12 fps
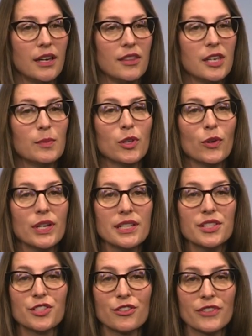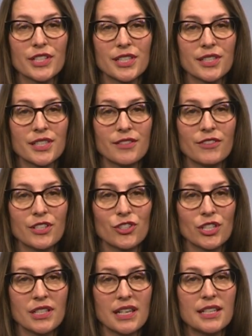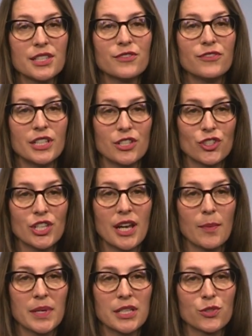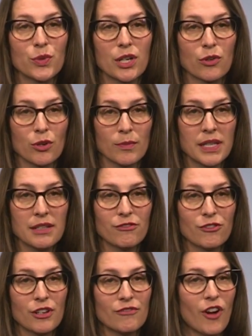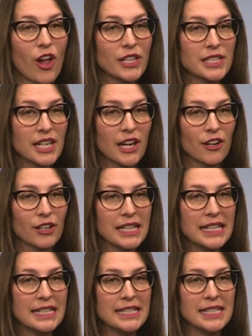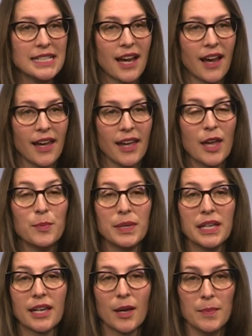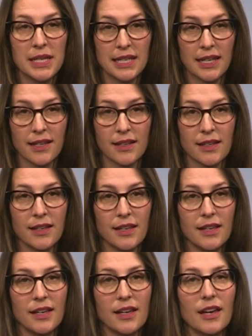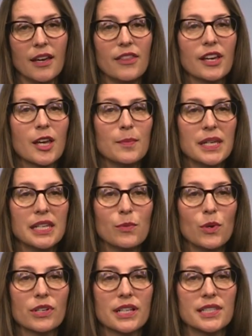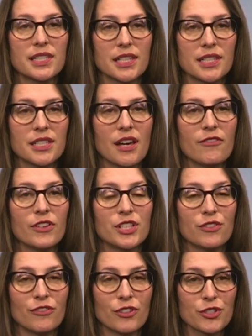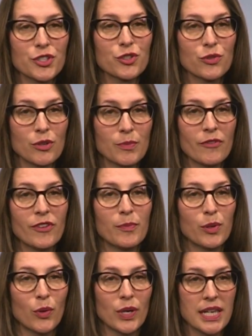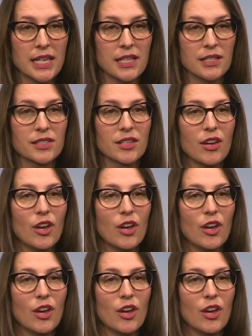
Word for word: The Employee Services Division is finishing up its recruitment for a voluntary EDI and B committee. The committee will consist of a diverse group of employees